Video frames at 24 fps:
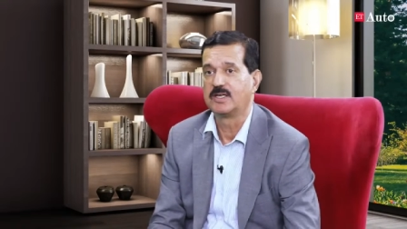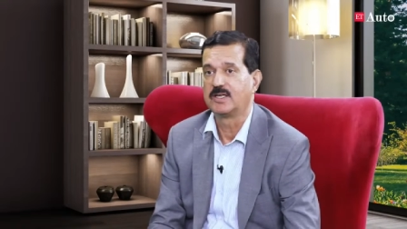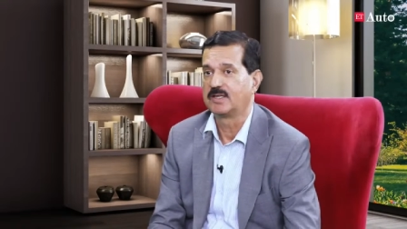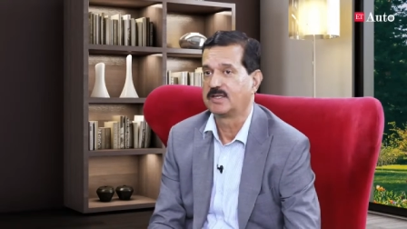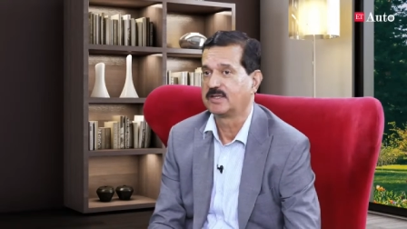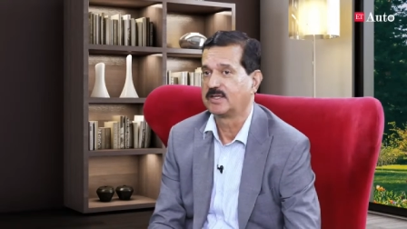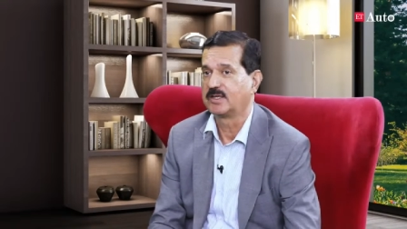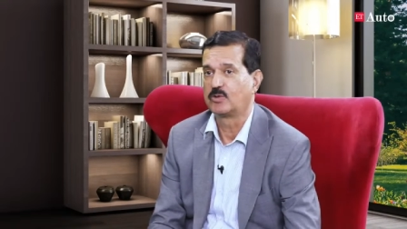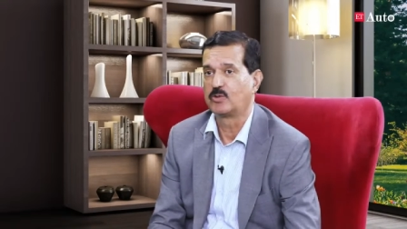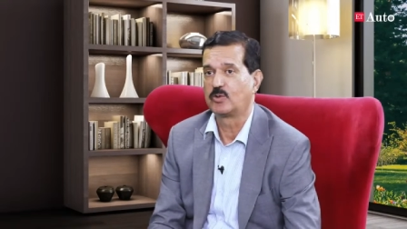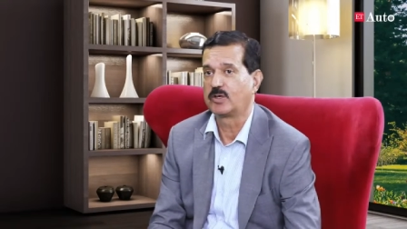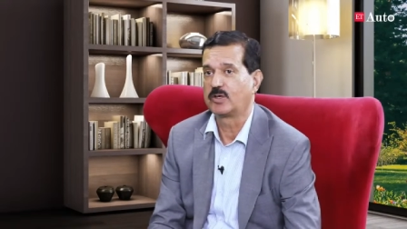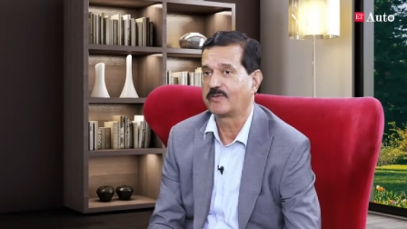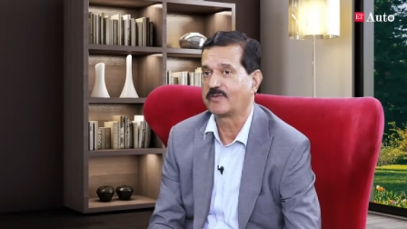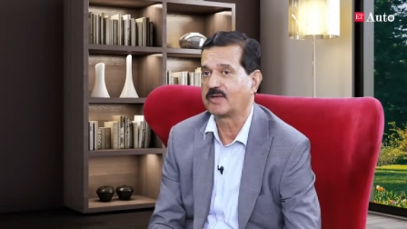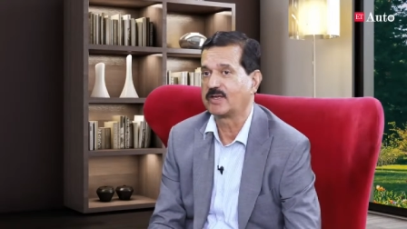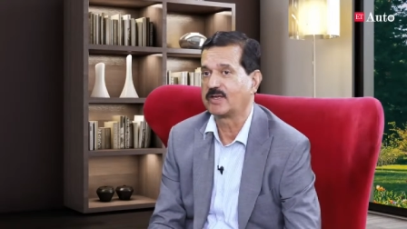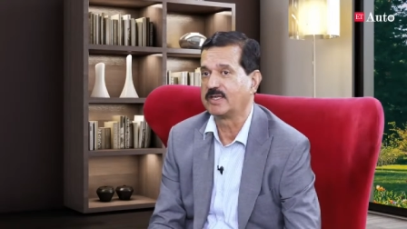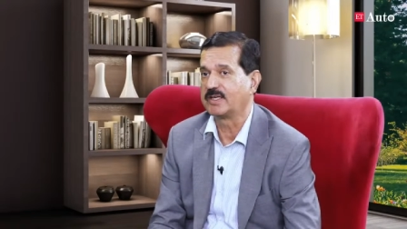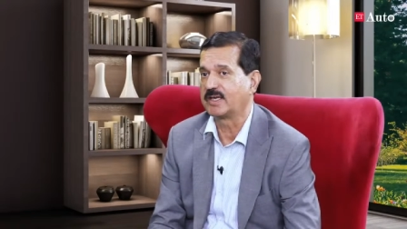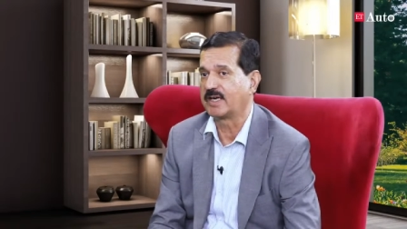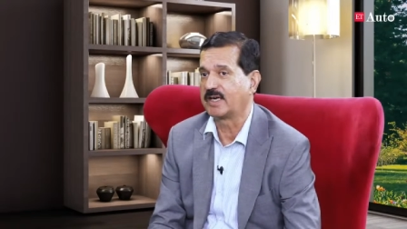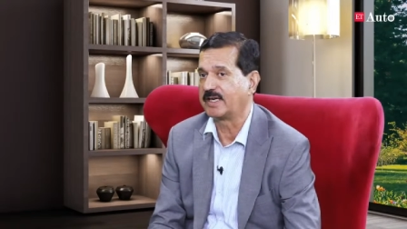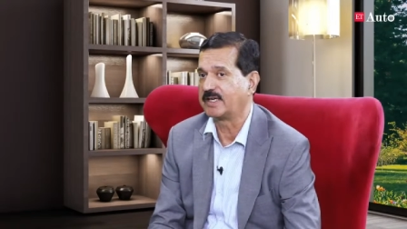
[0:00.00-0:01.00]
they don't have
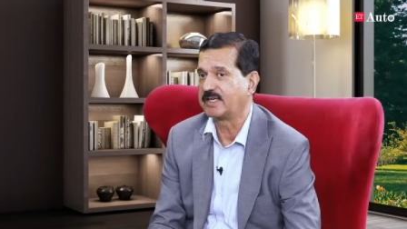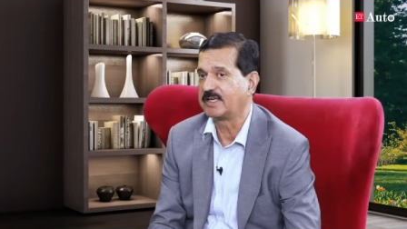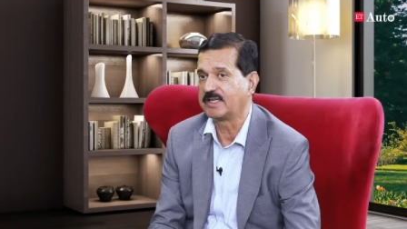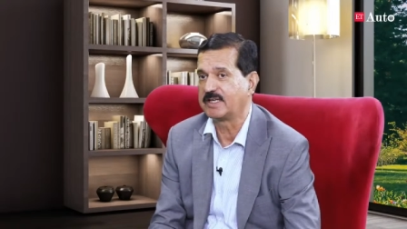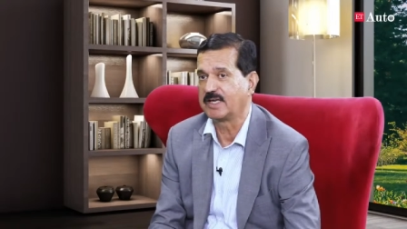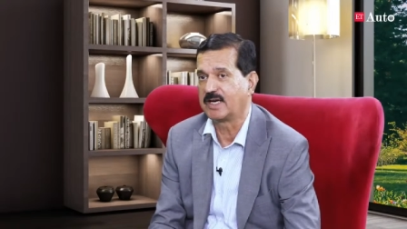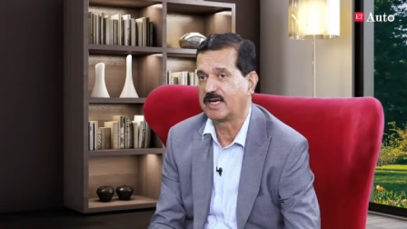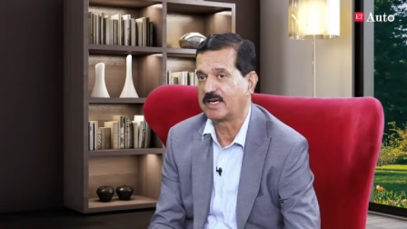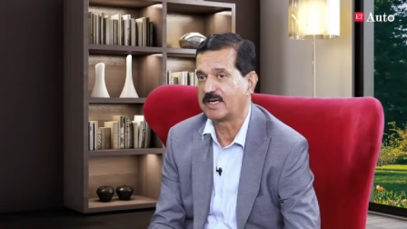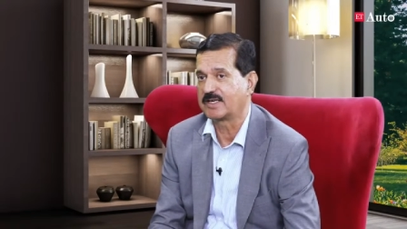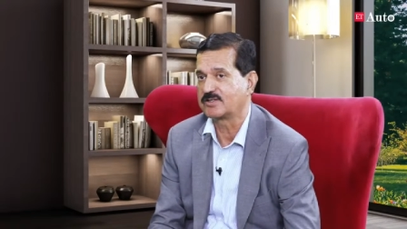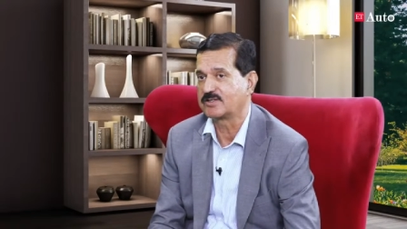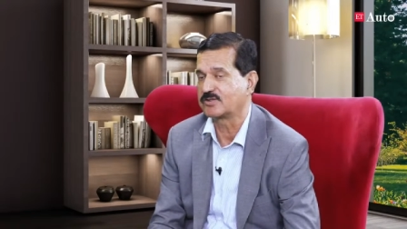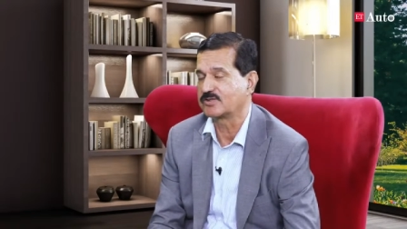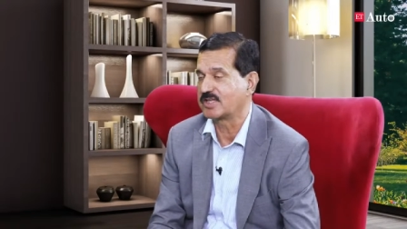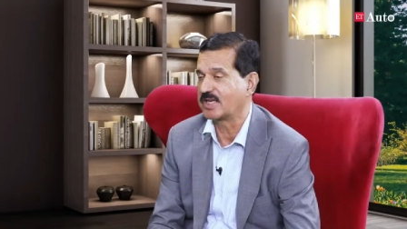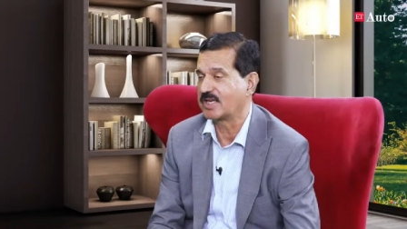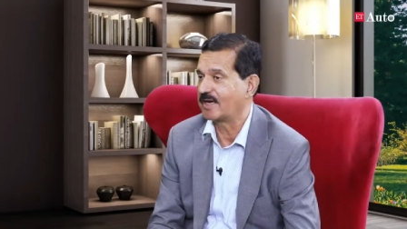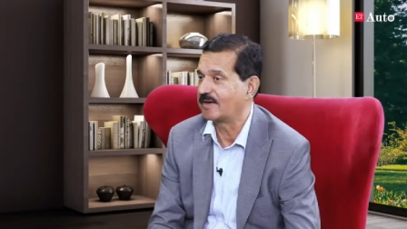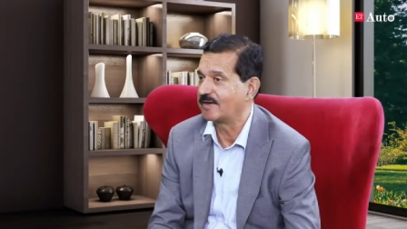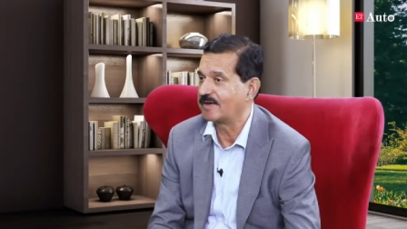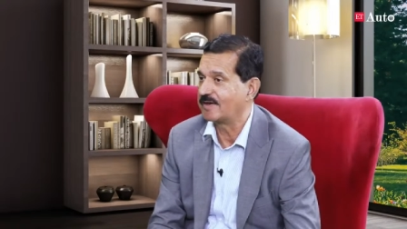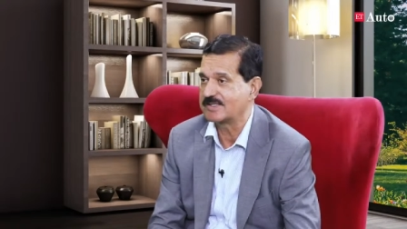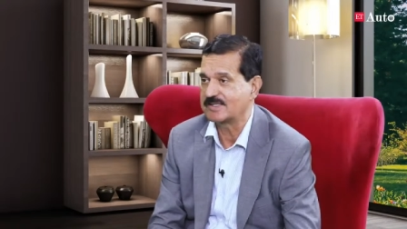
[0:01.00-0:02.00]
clear ITRs or salary